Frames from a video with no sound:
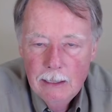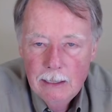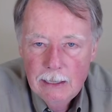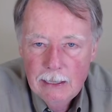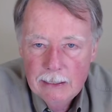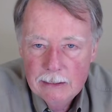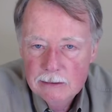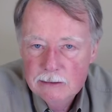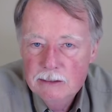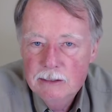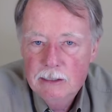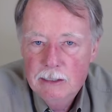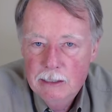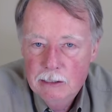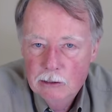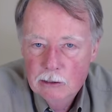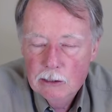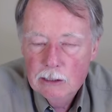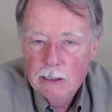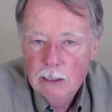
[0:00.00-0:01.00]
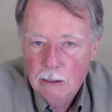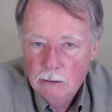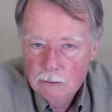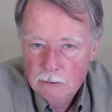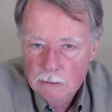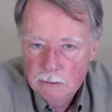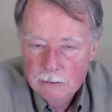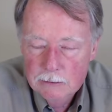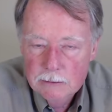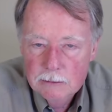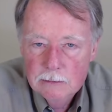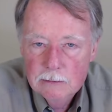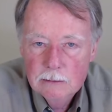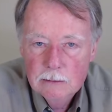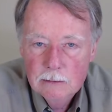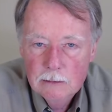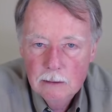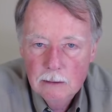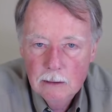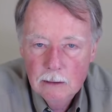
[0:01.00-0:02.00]
as near colorless,
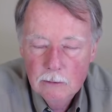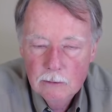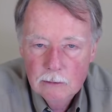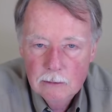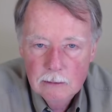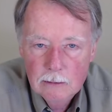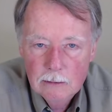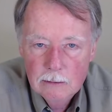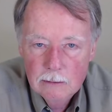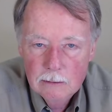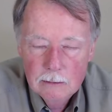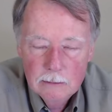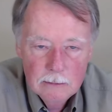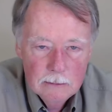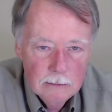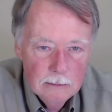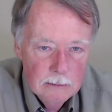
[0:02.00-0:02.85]
you know, the,